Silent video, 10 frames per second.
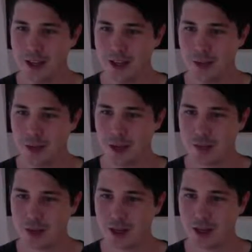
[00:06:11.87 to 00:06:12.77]
you got
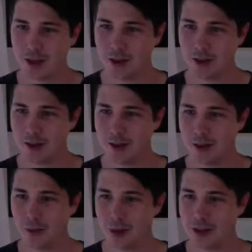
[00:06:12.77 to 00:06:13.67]
beaten by a girl in
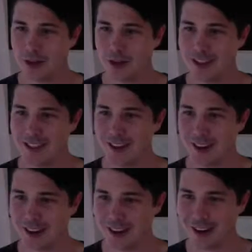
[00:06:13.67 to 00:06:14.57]
a wedding dress, and
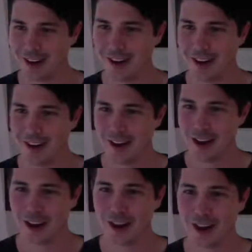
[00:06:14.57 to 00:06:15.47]
I kind
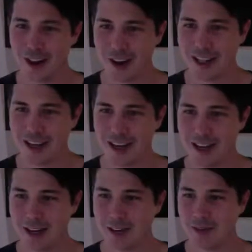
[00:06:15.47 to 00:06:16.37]
of like that,
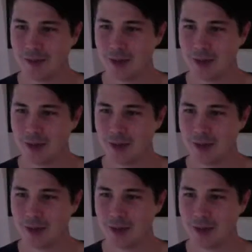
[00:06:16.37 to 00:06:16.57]
and